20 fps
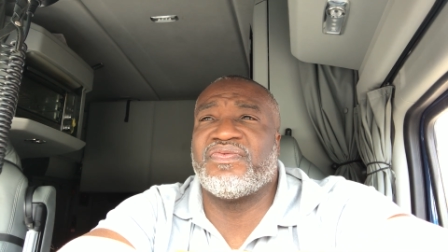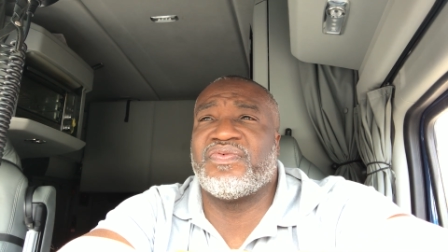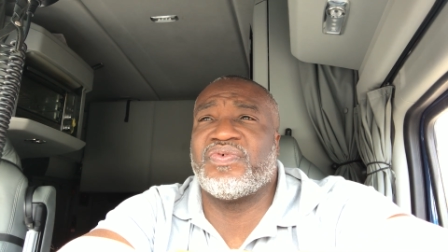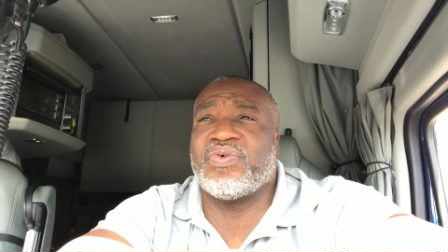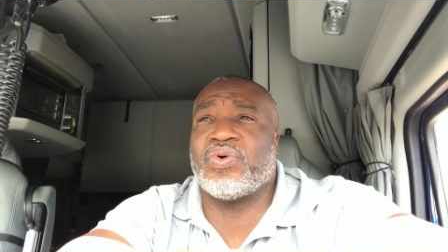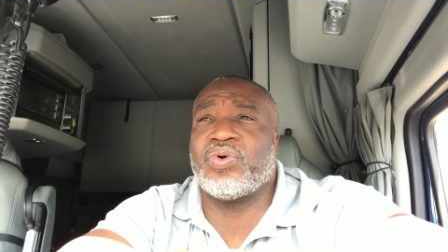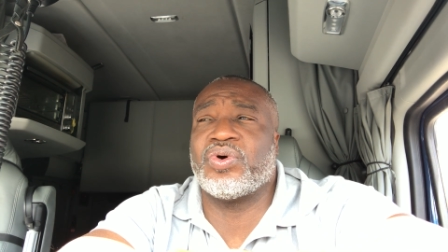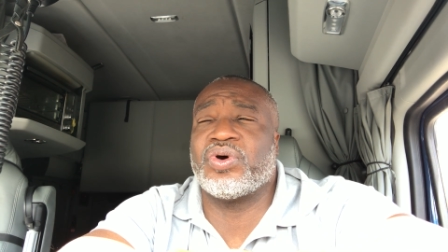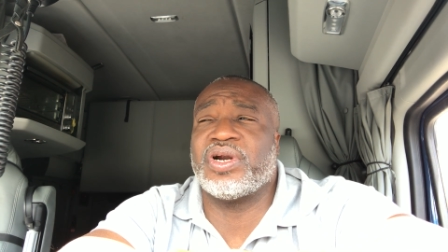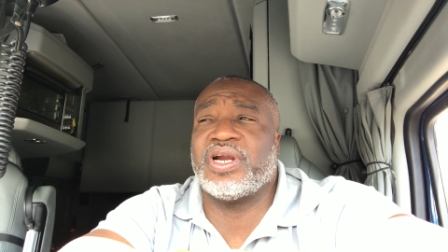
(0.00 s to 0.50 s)

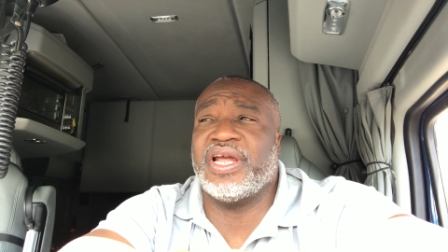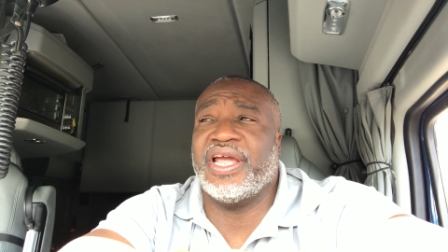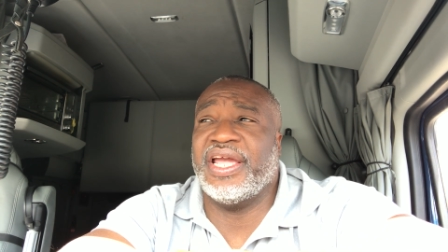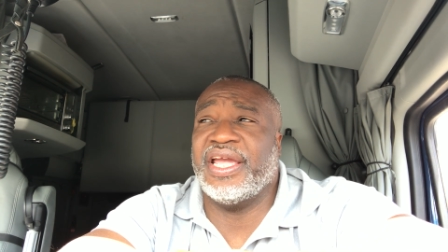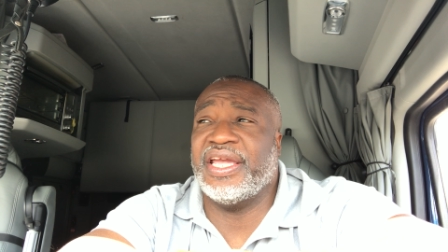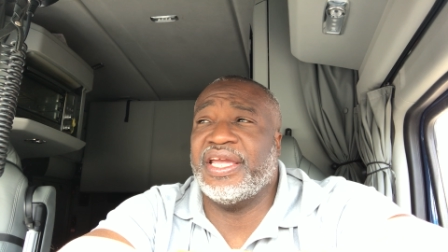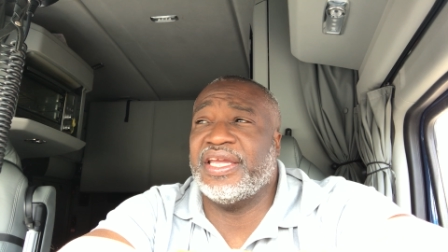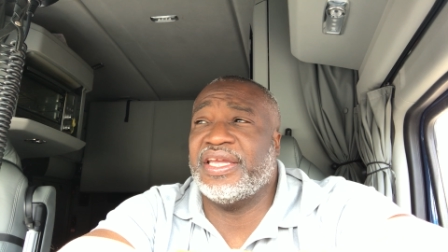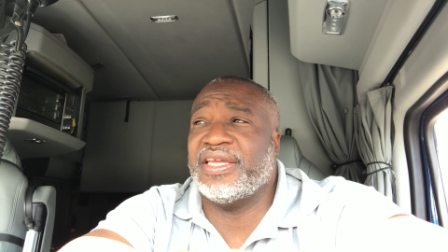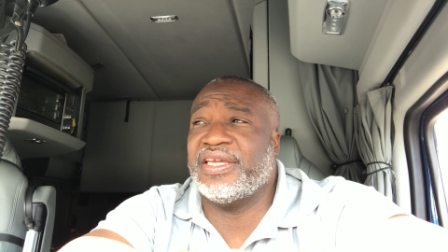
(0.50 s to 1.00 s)
for
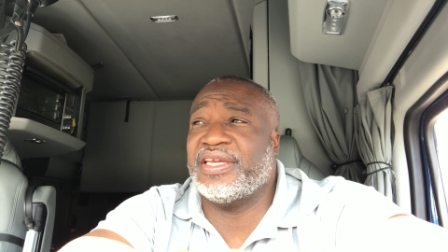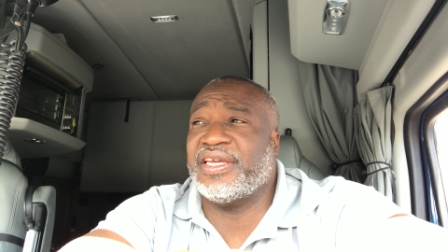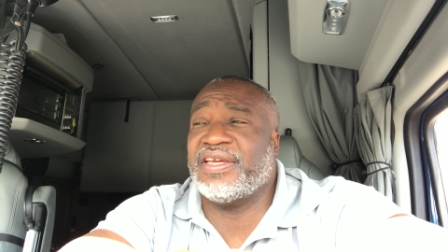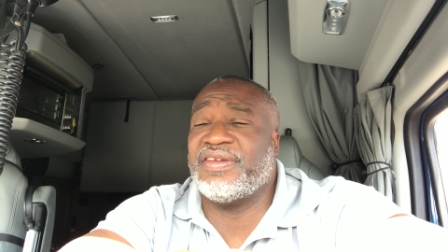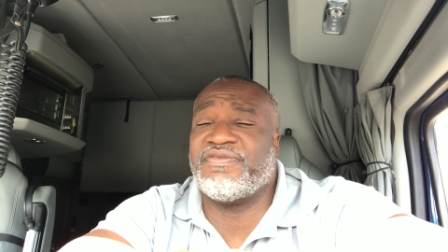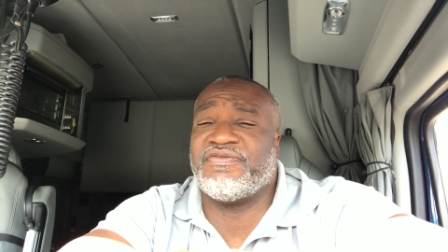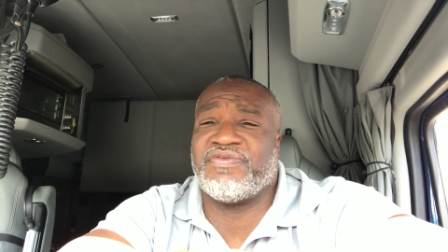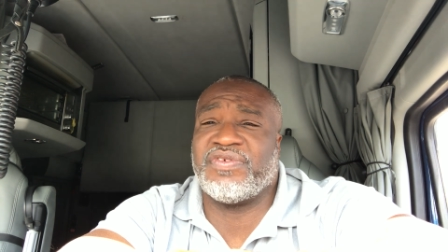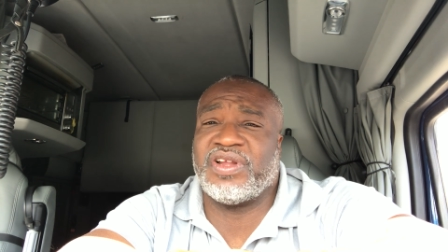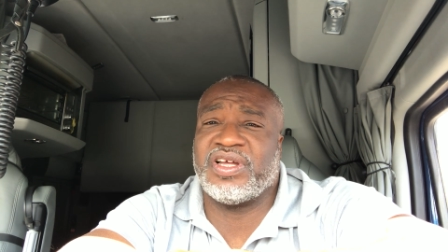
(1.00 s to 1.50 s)
a
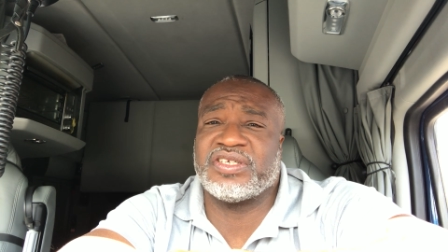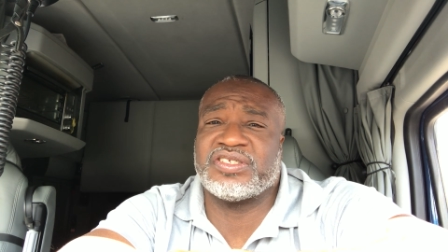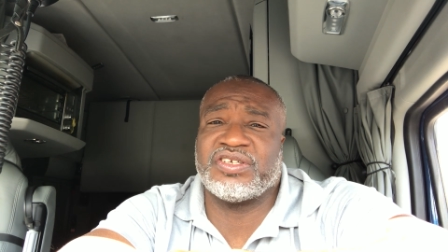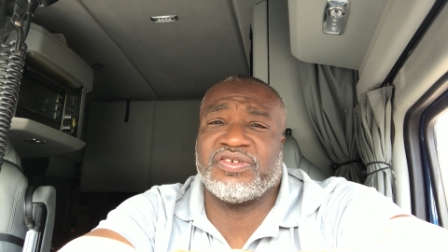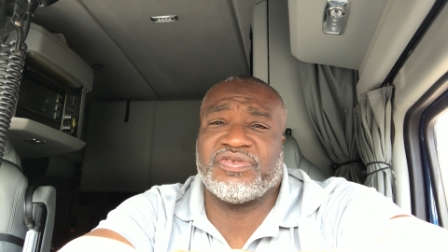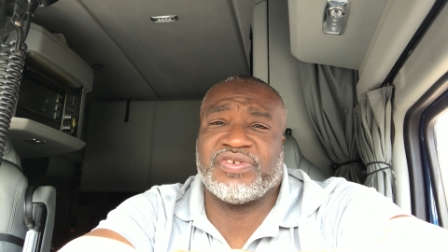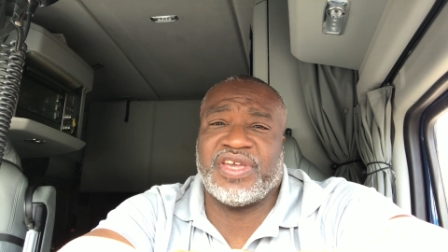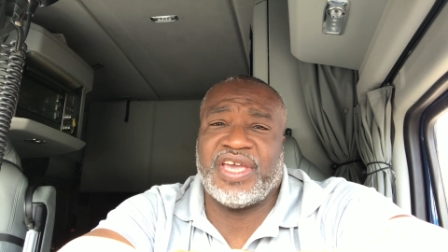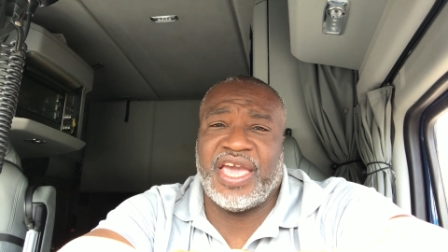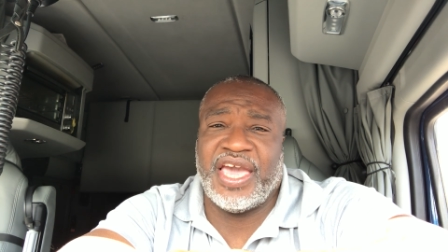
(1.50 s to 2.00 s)
influx
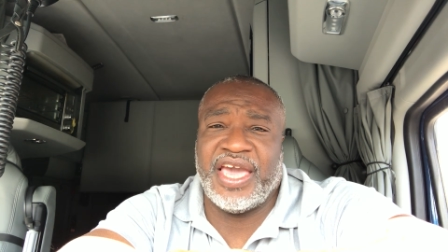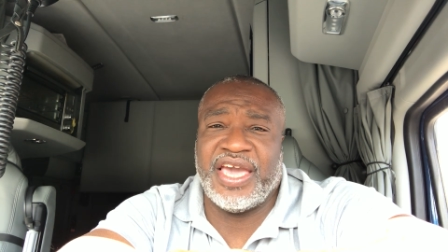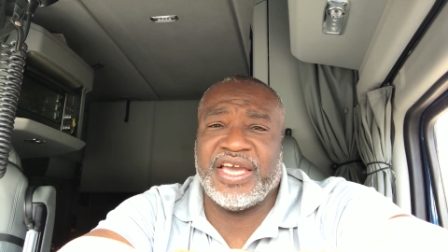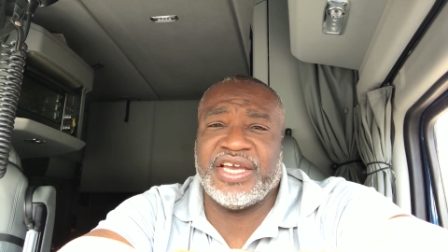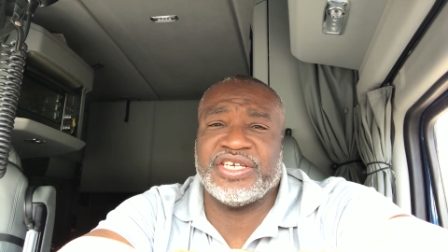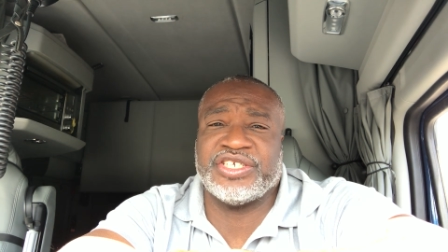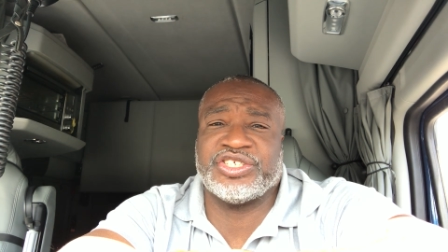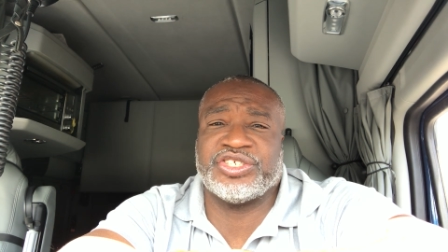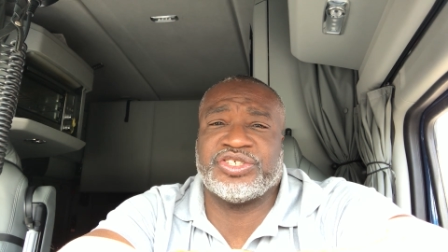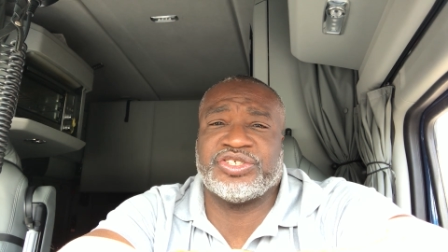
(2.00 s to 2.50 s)
of
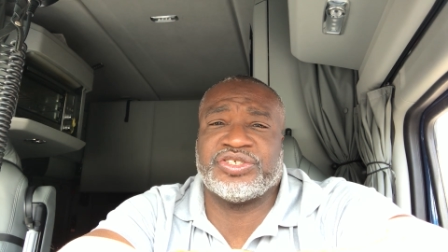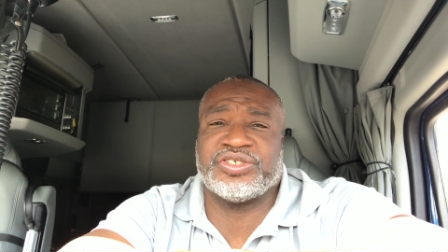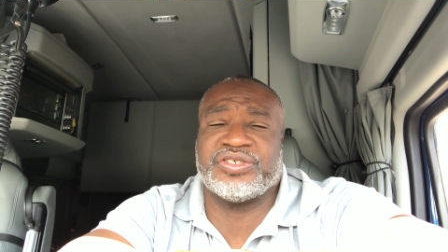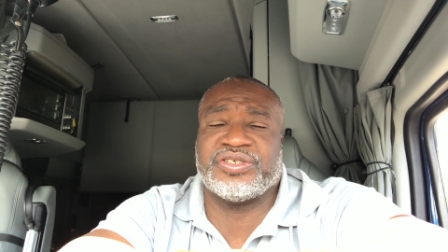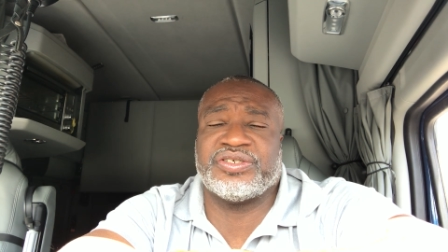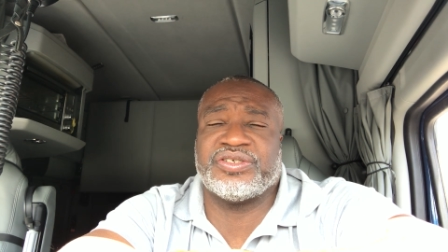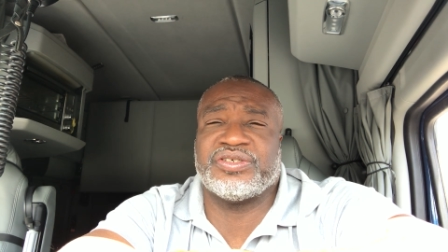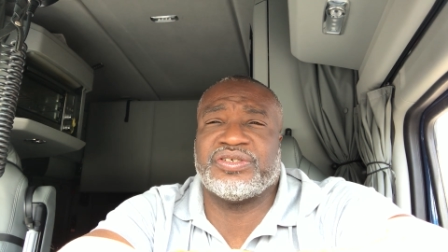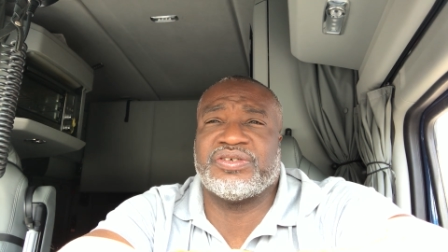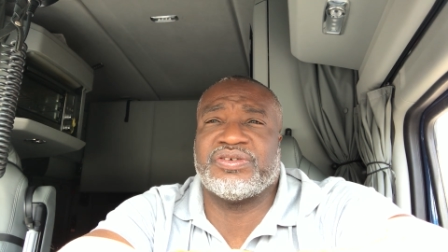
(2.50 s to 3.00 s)
cash
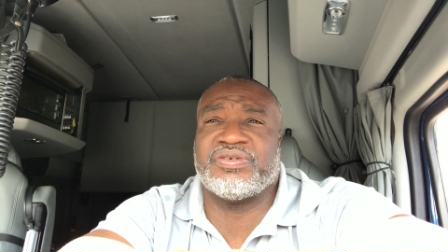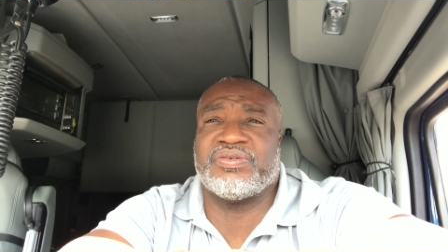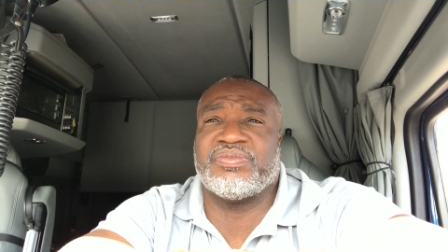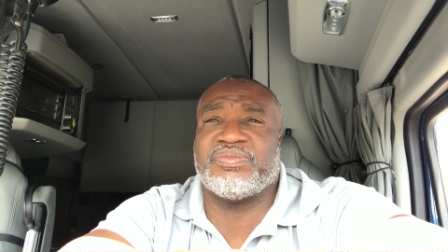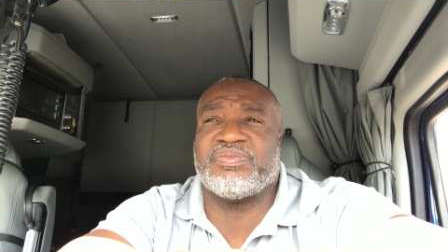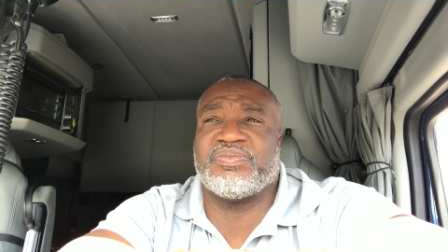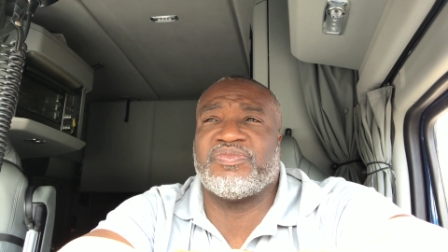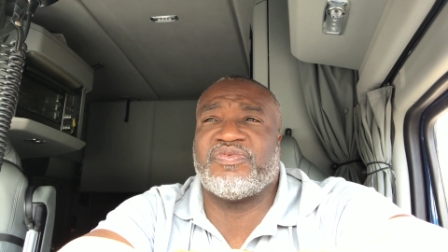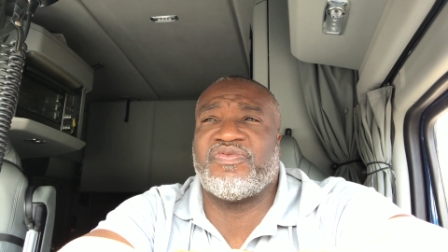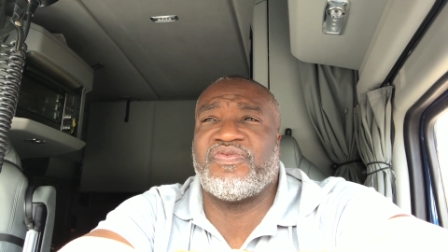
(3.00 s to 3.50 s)

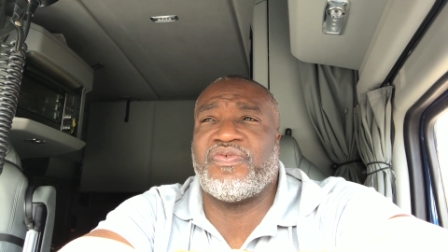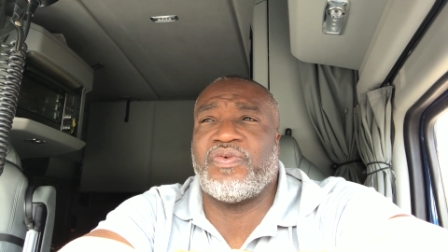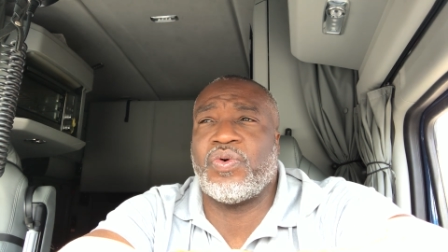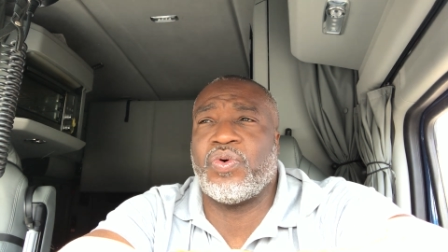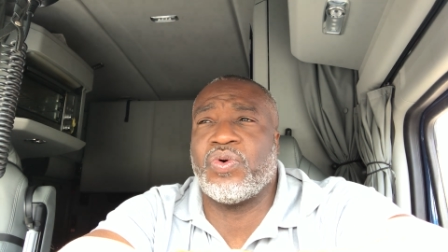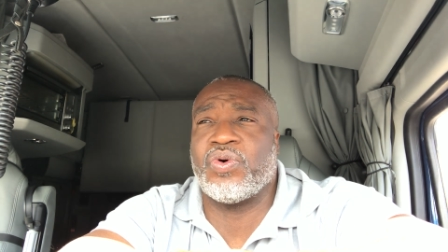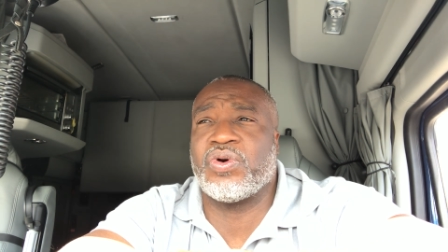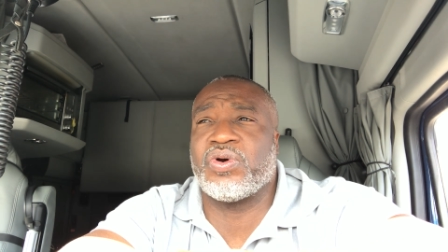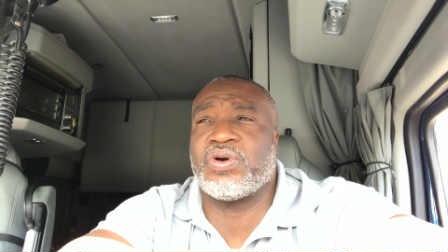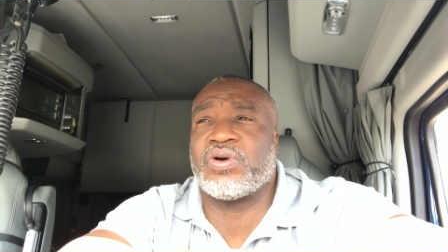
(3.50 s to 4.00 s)

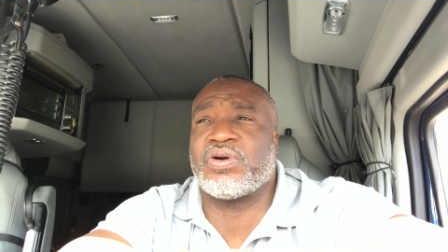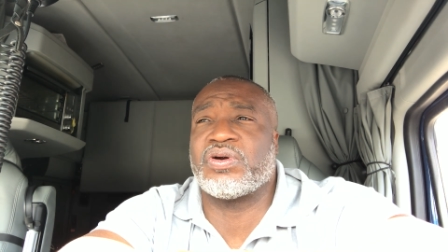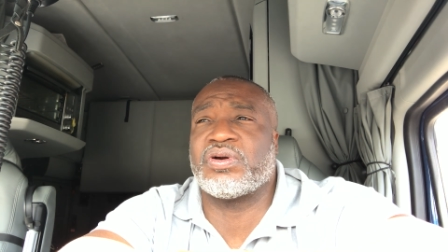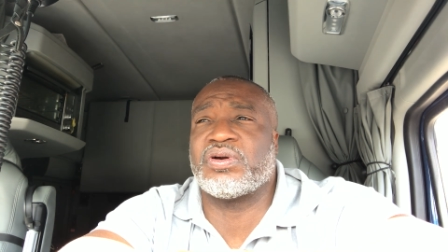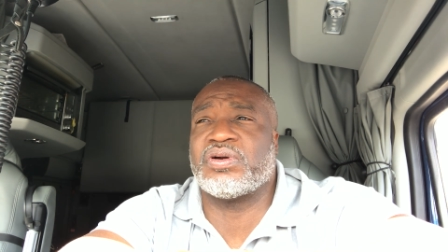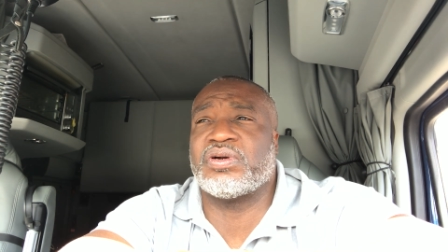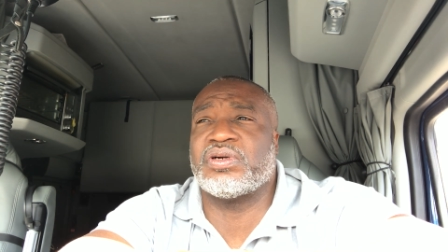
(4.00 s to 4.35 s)
for